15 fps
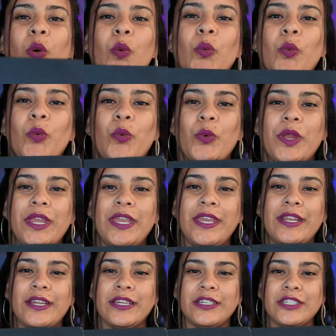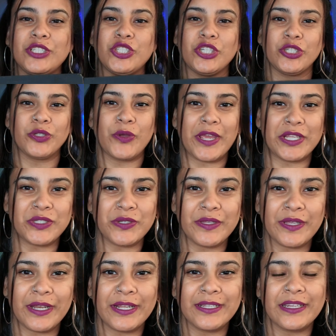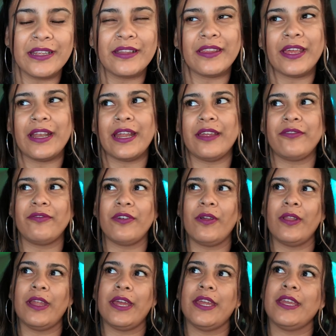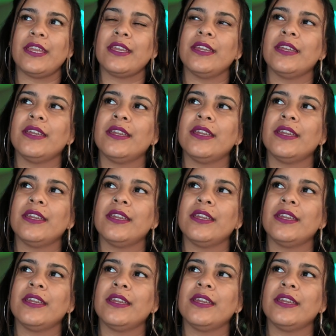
read a journal entry that I did that I felt like